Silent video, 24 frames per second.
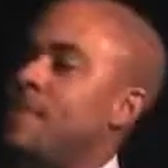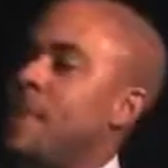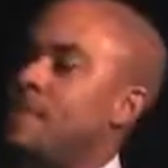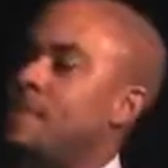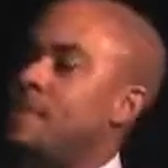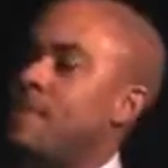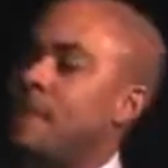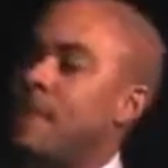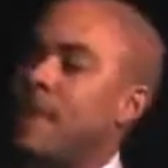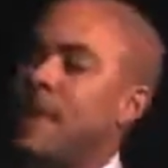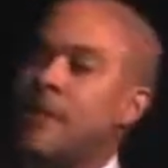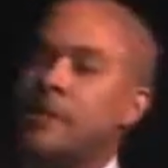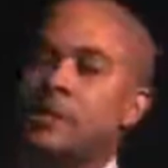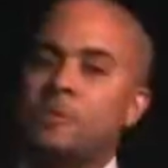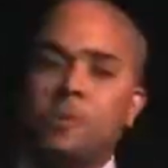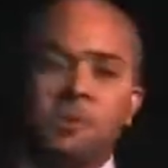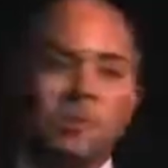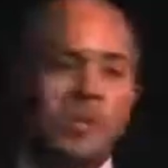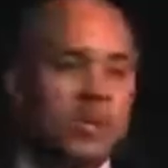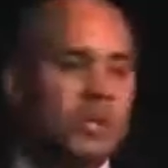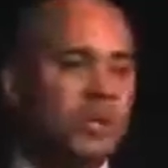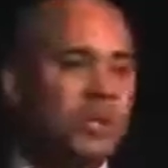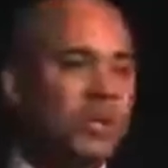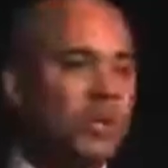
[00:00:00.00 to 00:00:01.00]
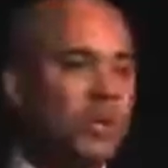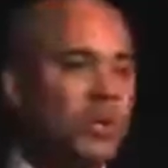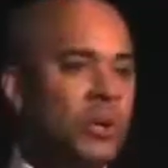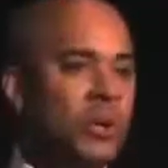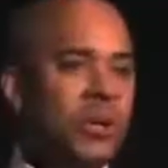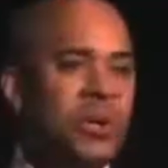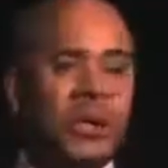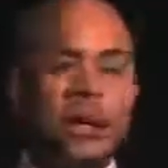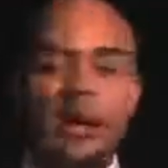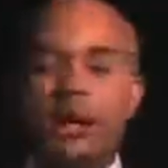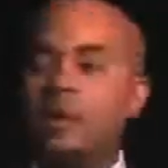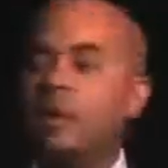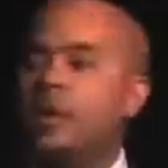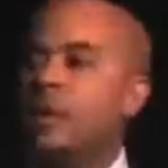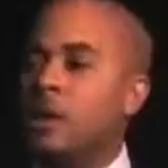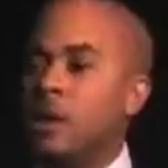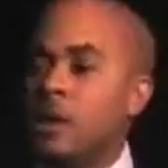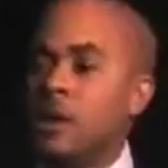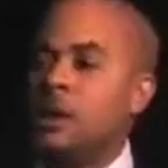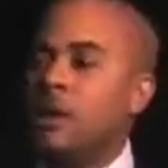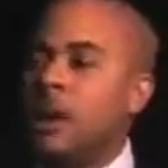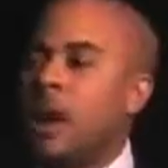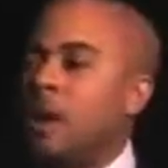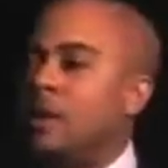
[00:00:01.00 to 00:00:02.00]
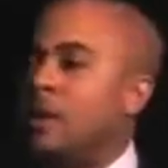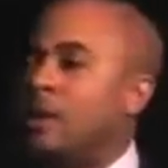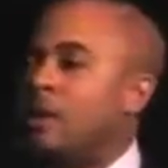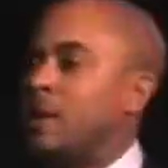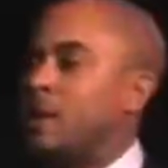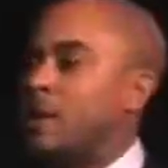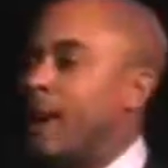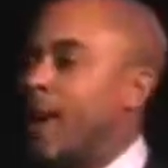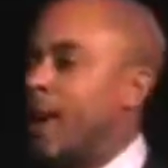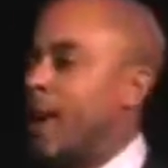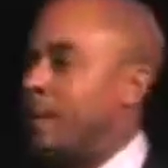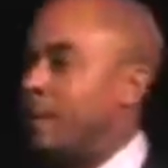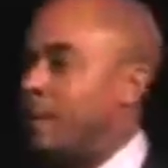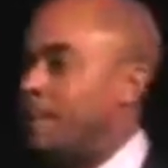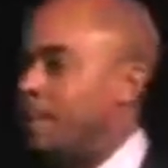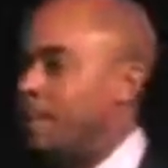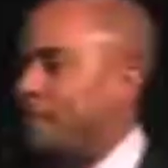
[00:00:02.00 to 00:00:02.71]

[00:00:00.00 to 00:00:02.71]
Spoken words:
That's the next position you can hit. Look around and clap.